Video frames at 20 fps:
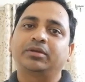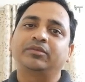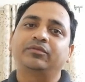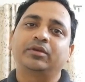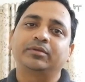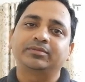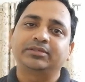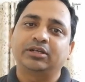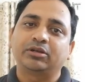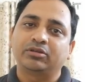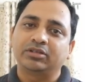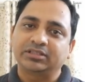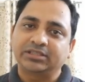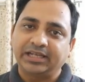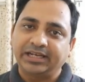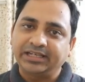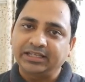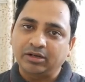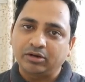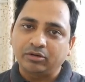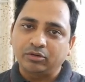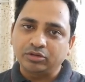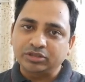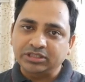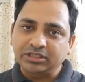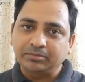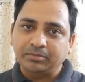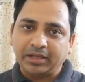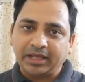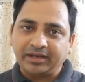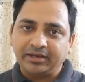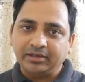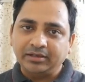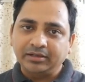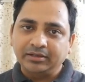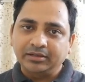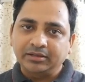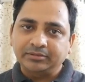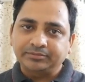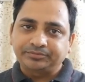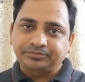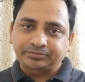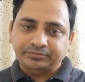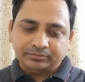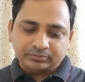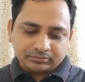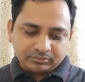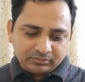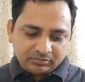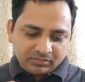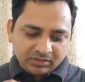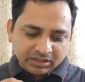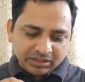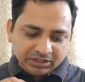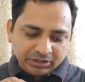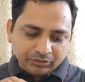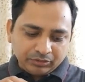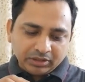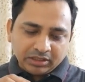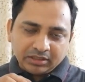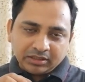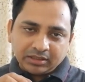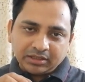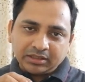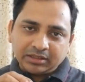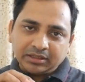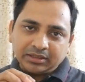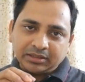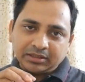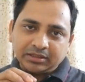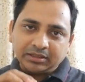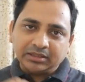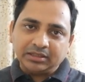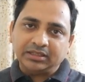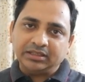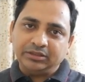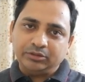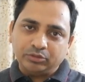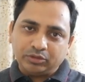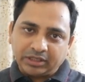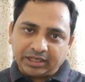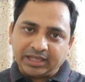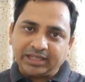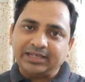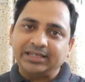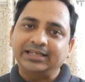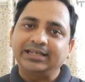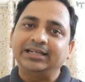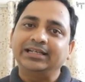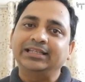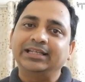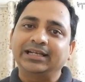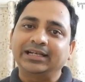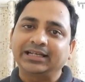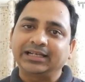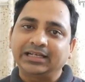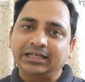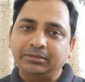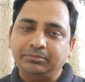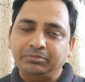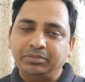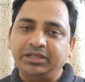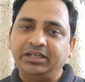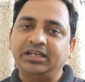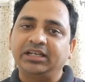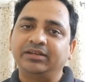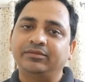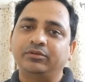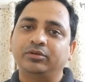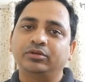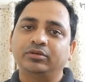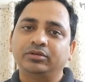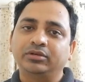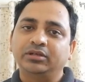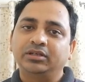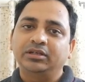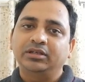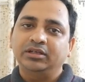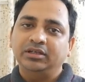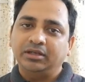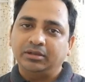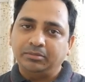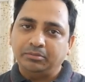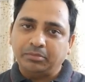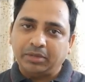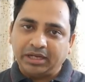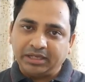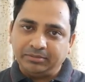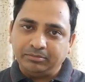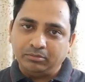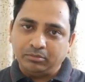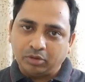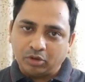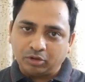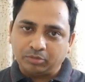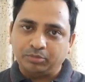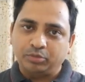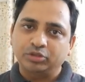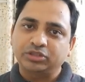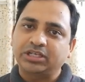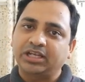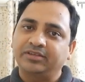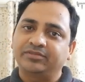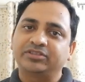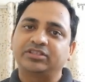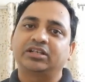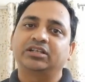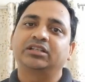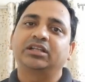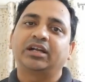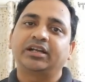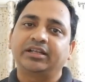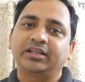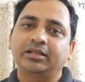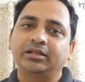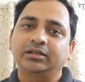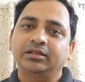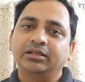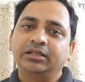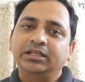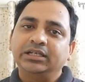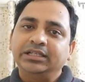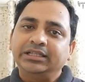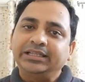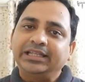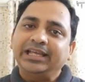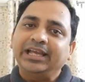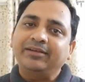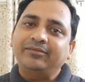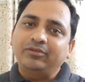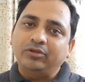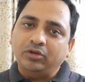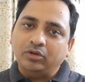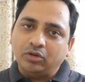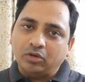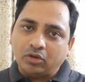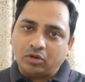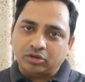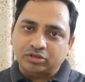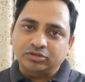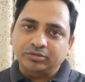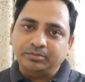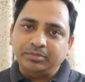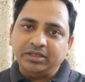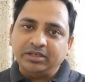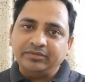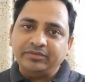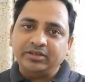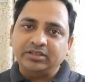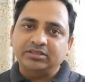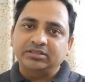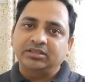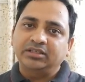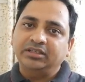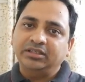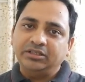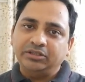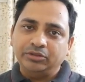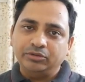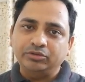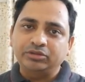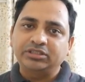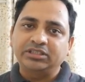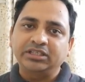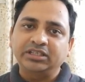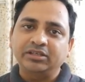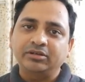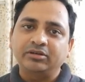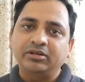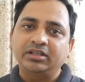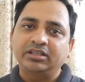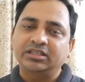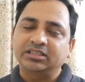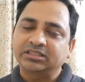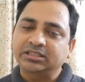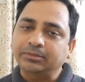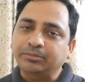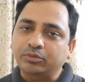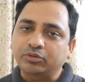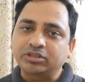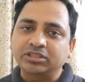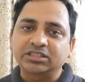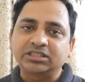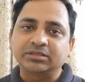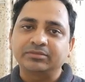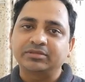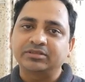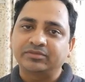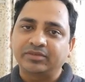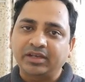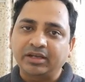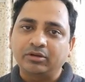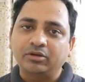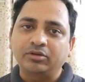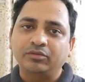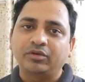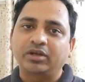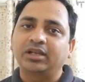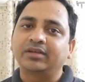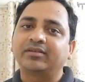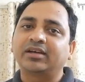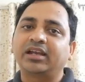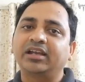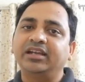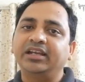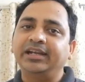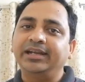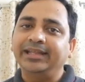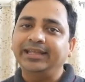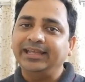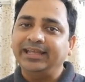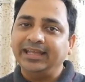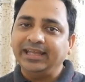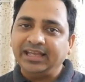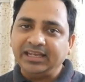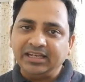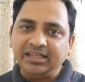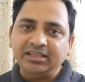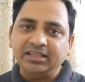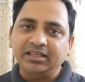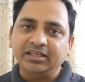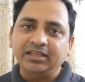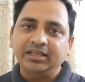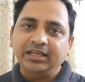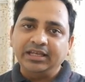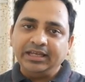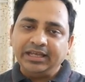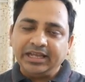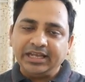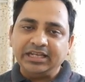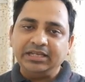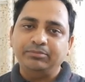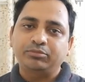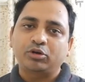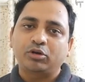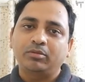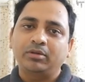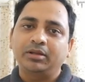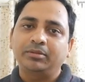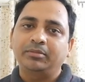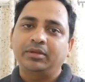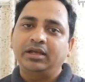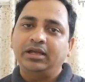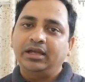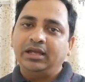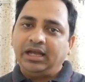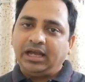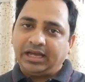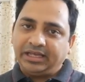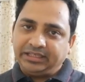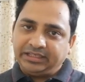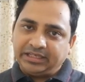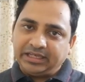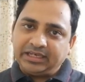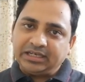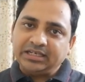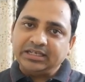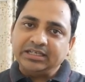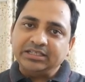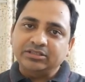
my website on a SiteGround hosting plan. You can read the complete review in my blog post. I have shared the article. They have lots of benefits, huge security. The support system is very good. Whenever I need anything, any problem, I can